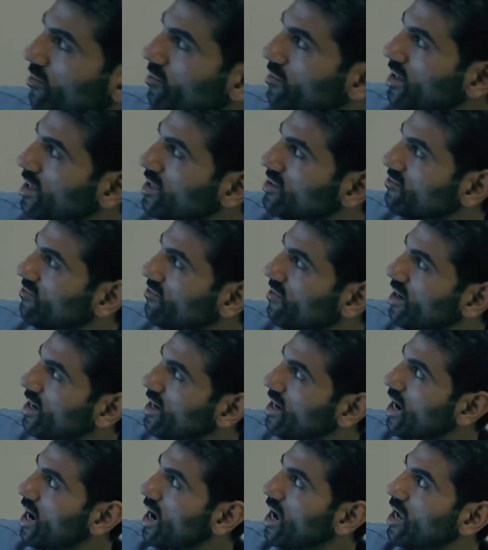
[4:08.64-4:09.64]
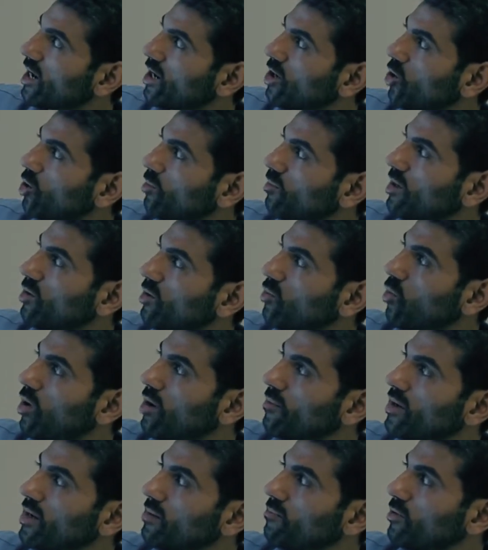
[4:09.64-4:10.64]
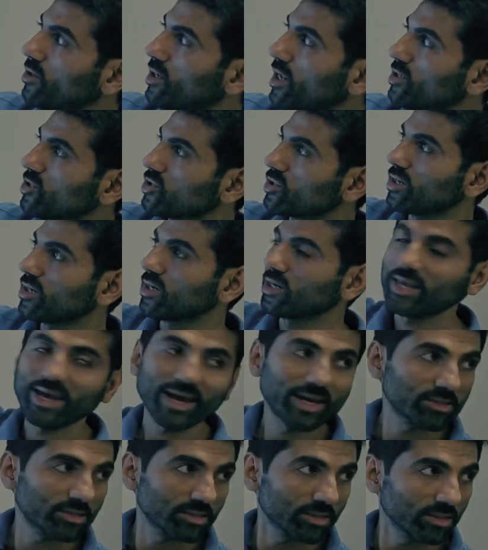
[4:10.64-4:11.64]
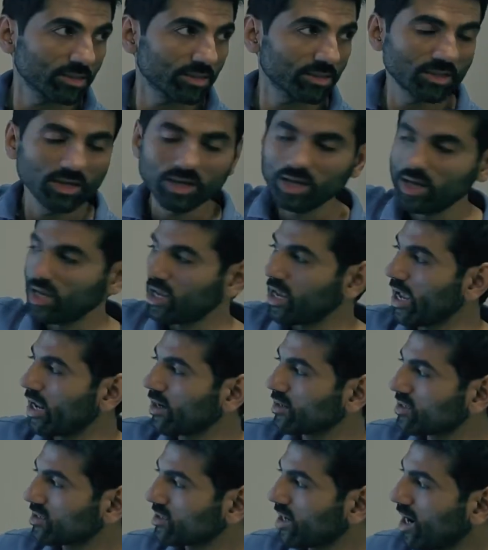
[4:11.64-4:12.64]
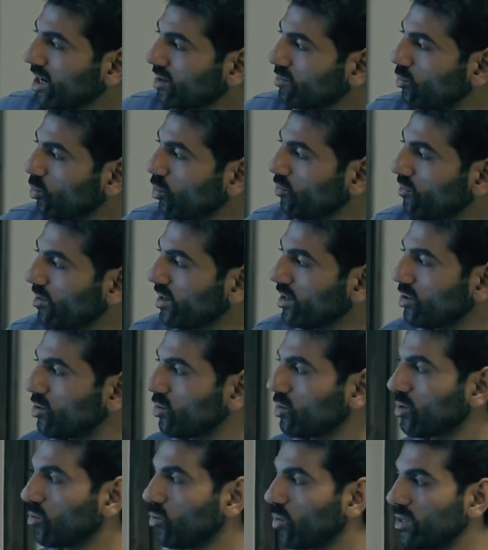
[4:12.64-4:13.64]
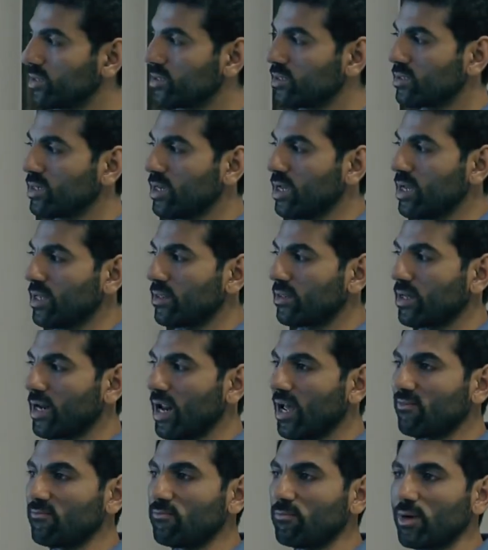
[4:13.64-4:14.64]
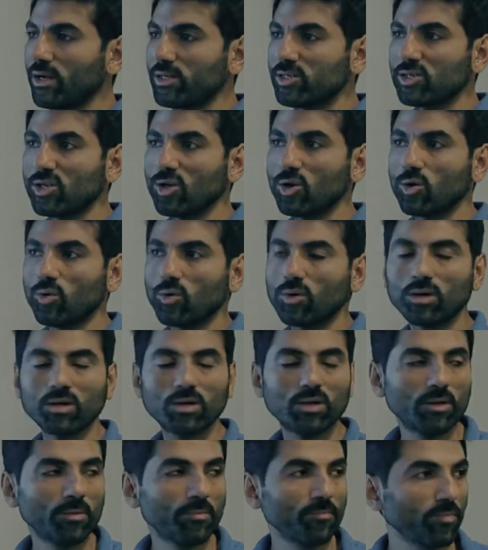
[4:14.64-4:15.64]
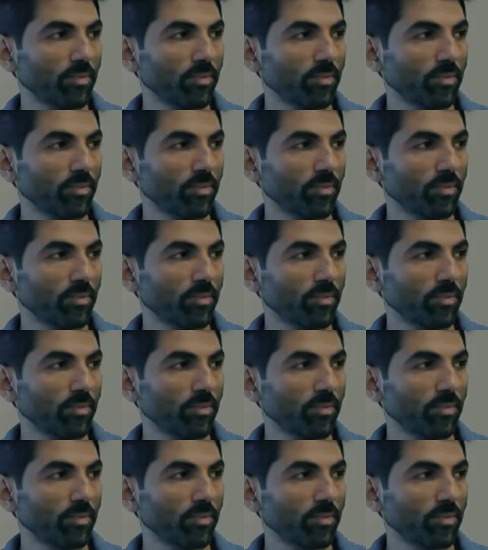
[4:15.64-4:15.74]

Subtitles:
from these very high global warming potential gases and start moving to the ones that have much lower